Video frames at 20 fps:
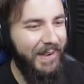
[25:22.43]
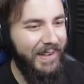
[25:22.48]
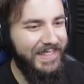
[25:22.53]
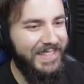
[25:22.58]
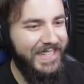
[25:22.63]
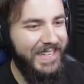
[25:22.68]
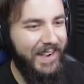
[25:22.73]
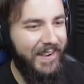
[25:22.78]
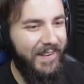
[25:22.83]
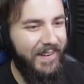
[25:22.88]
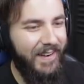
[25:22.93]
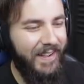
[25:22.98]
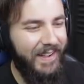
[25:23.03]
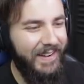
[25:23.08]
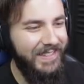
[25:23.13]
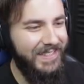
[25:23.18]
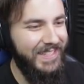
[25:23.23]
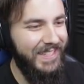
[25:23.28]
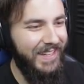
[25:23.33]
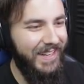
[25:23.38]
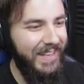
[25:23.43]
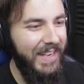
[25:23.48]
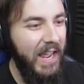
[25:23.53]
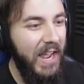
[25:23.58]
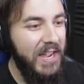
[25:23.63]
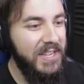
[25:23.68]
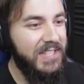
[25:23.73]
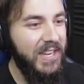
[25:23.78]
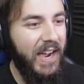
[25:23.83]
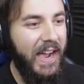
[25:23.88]
What's going on, dude?
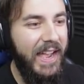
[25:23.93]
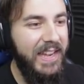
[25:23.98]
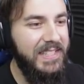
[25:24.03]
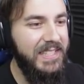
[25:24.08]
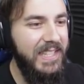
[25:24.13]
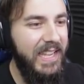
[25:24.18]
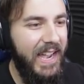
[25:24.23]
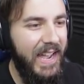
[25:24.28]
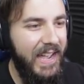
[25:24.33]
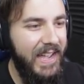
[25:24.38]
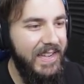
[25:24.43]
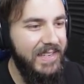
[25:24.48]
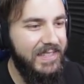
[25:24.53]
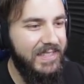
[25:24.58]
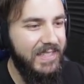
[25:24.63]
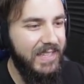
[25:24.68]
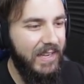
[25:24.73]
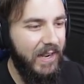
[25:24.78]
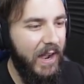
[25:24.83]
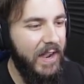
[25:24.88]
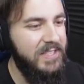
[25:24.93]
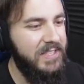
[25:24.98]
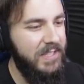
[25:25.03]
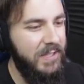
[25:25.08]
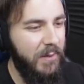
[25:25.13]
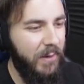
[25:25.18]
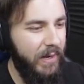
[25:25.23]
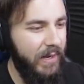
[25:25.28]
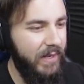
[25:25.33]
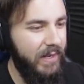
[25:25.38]
So I actually had, actually,
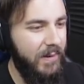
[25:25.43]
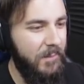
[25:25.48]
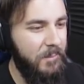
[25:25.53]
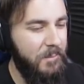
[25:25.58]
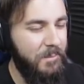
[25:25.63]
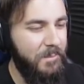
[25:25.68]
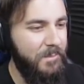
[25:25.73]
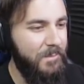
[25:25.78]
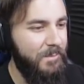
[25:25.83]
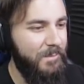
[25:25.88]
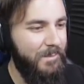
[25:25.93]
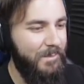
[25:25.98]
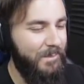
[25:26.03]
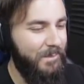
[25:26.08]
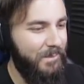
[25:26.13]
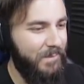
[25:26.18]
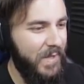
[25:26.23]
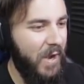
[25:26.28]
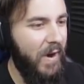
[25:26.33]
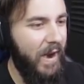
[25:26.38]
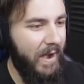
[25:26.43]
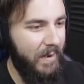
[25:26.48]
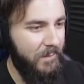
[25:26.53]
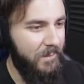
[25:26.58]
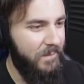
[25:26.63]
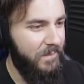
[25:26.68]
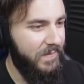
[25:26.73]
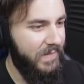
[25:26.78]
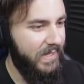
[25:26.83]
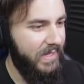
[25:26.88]
you know what? All right.
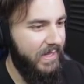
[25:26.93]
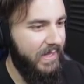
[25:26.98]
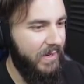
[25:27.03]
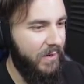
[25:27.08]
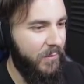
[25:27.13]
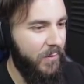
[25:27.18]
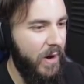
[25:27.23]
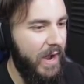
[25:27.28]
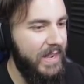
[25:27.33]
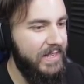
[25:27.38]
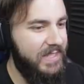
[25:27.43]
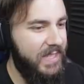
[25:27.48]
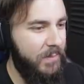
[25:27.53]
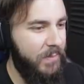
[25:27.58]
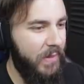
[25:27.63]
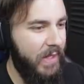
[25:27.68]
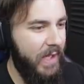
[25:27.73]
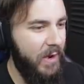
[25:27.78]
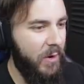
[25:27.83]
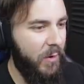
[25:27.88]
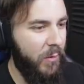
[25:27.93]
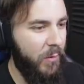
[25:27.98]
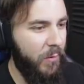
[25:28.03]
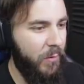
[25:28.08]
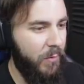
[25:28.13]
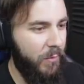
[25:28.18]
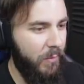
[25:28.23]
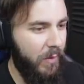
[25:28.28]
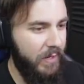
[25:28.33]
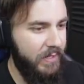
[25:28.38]
Ride zipline
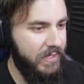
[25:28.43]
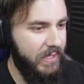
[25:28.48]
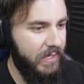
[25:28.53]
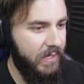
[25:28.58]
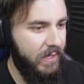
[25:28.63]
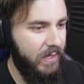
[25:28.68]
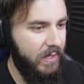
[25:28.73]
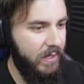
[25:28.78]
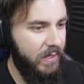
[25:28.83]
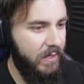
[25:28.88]
motor.